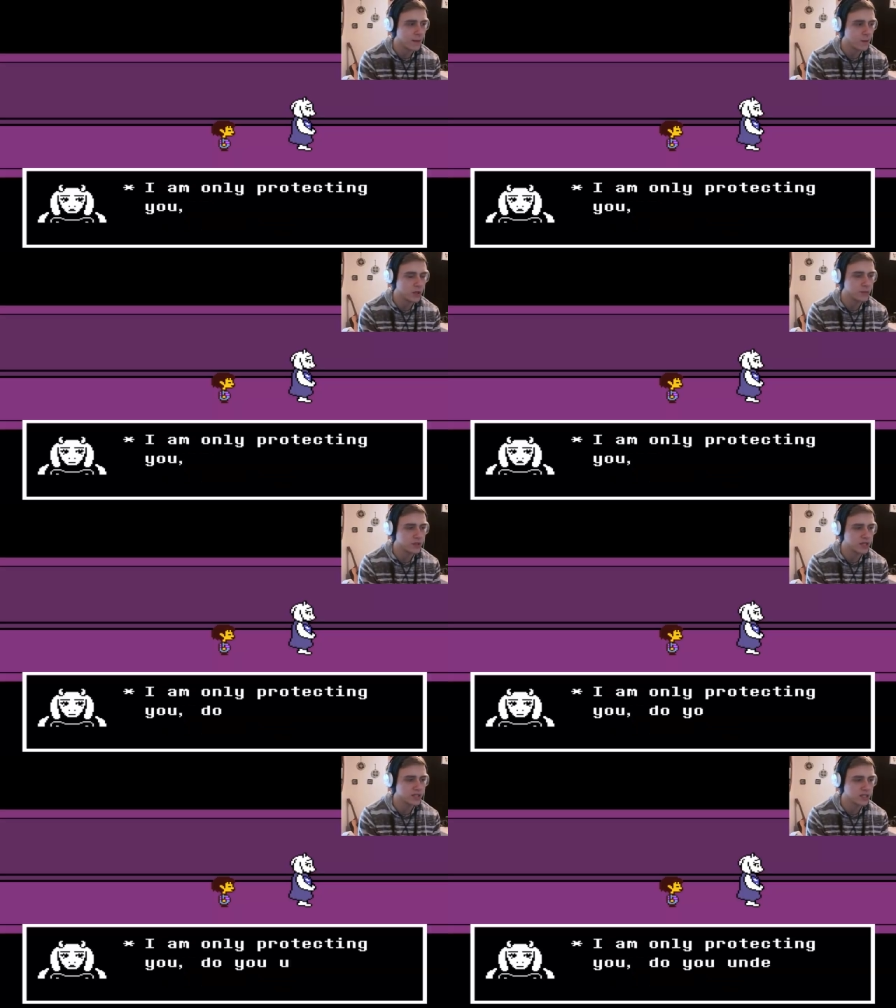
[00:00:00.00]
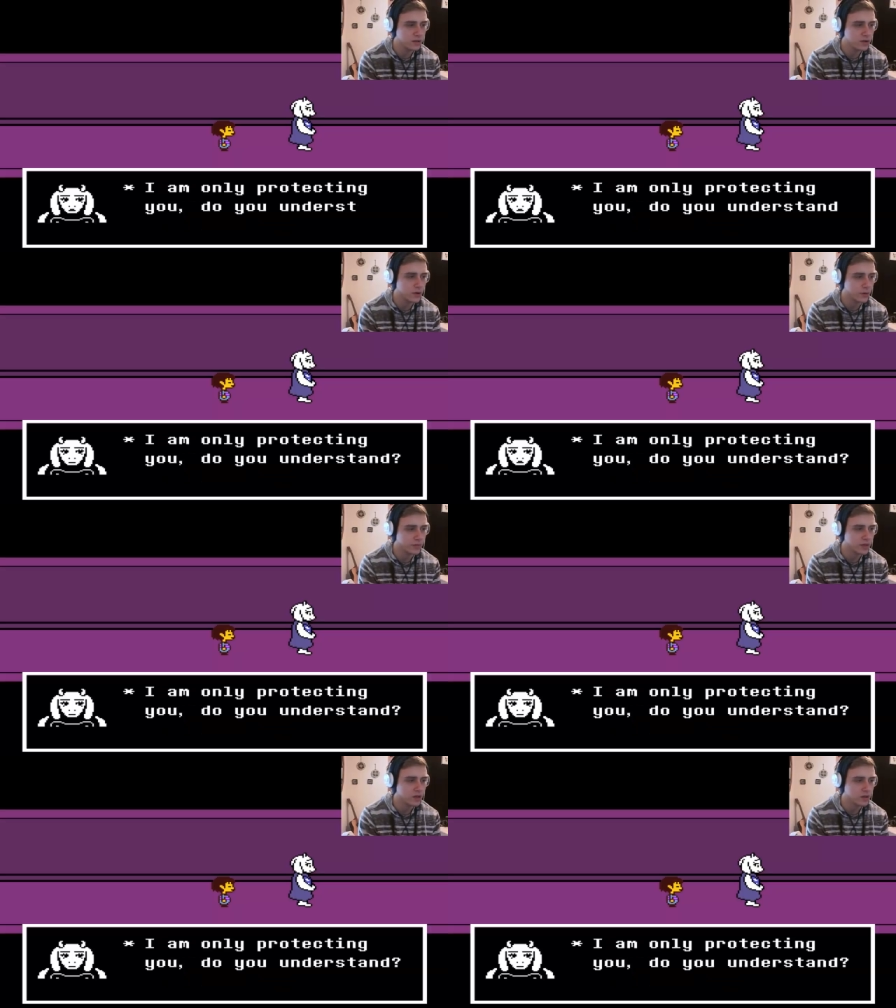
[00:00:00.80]
I'm only protecting
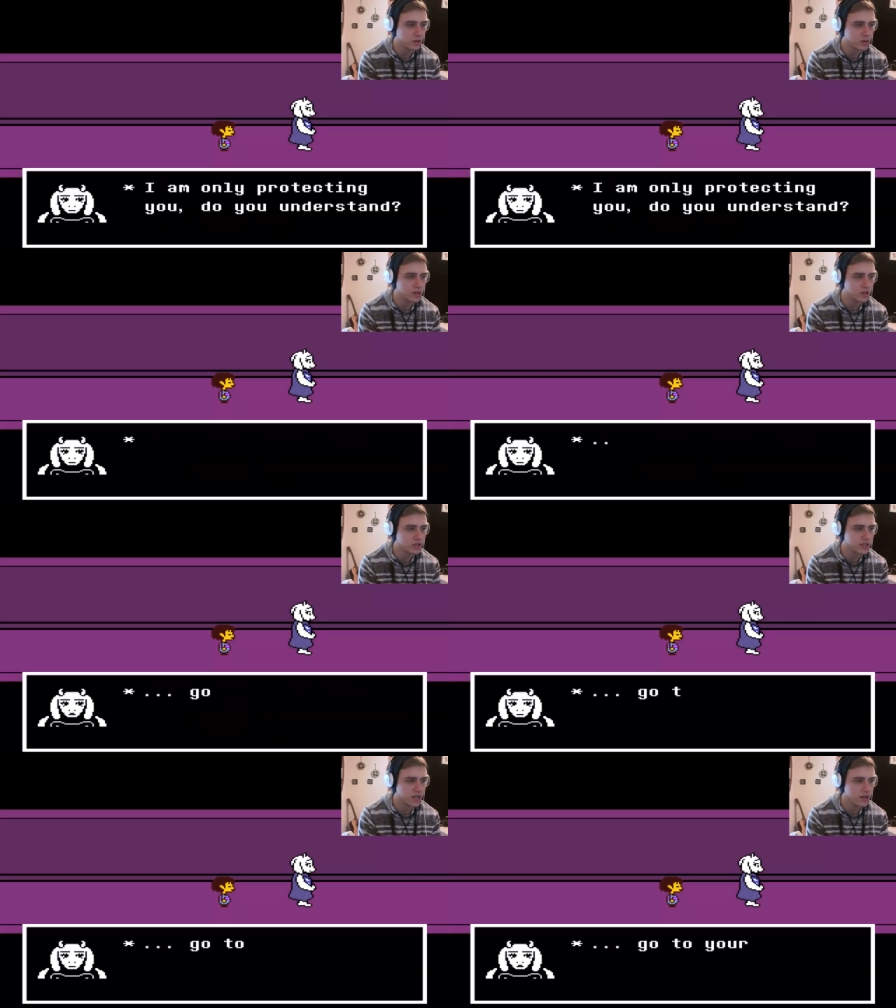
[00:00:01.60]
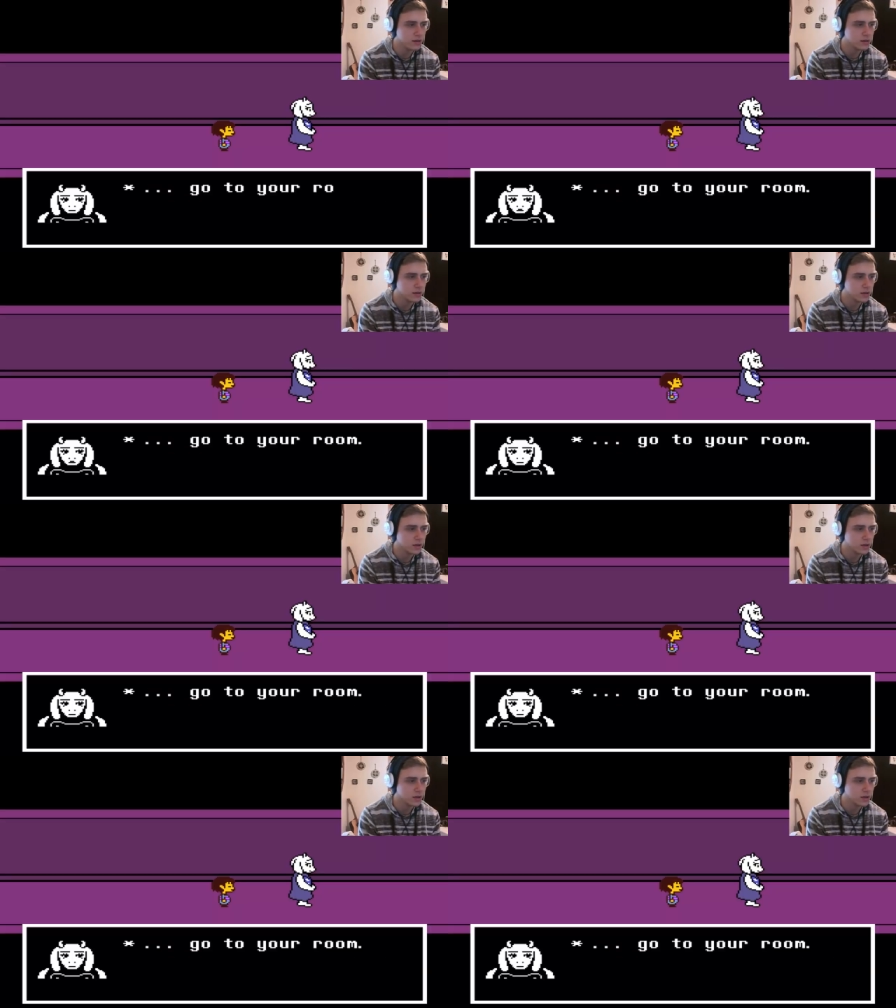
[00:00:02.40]
you. Do you not understand?